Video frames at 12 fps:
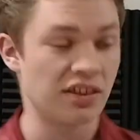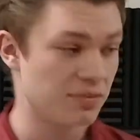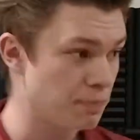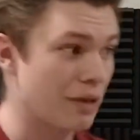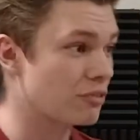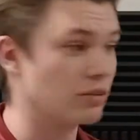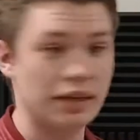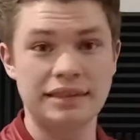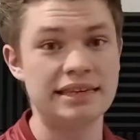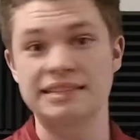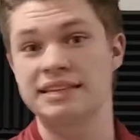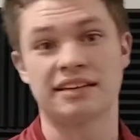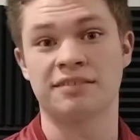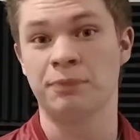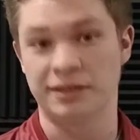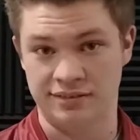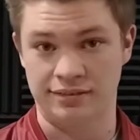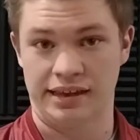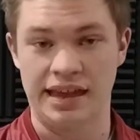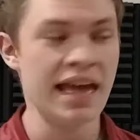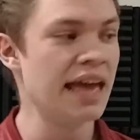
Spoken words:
especially this explicitly.